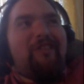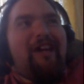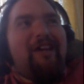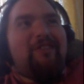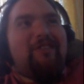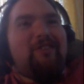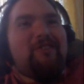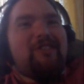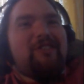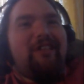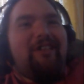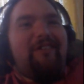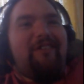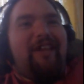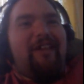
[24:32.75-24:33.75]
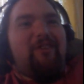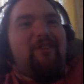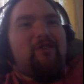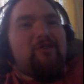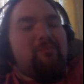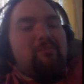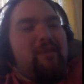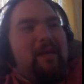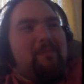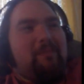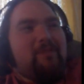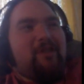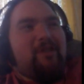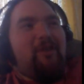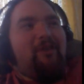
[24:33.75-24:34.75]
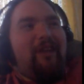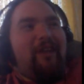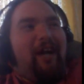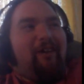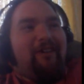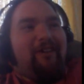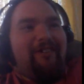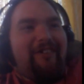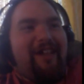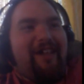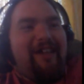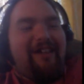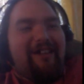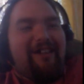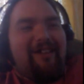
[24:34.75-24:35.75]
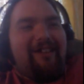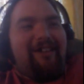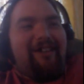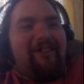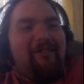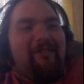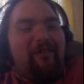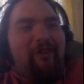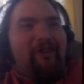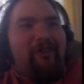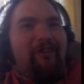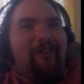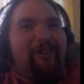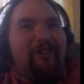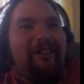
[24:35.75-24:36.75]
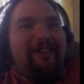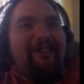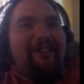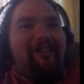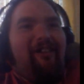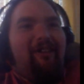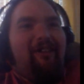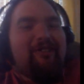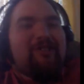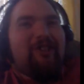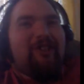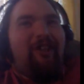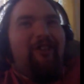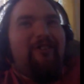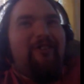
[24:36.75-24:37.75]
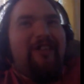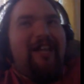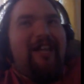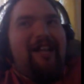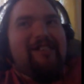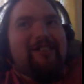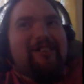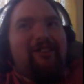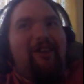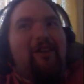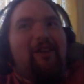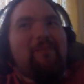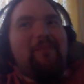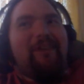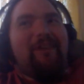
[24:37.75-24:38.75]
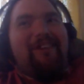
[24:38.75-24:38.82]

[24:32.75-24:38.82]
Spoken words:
They had those memes going out of like of her looking all salty at Trump.